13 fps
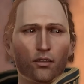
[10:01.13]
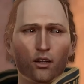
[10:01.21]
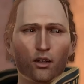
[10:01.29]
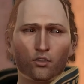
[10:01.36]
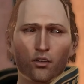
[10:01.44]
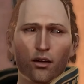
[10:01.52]

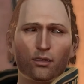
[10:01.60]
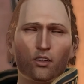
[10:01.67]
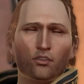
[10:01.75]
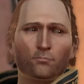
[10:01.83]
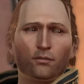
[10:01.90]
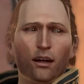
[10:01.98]
Can you
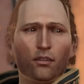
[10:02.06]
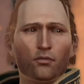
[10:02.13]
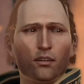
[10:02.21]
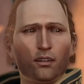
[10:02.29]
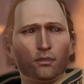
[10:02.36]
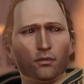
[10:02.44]
cure a
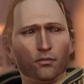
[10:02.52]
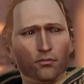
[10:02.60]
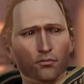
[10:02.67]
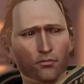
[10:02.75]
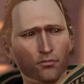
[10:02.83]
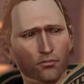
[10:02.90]
beheading?
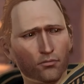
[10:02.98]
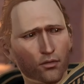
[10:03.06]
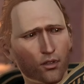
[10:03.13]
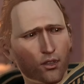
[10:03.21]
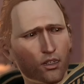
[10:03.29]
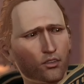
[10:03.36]
The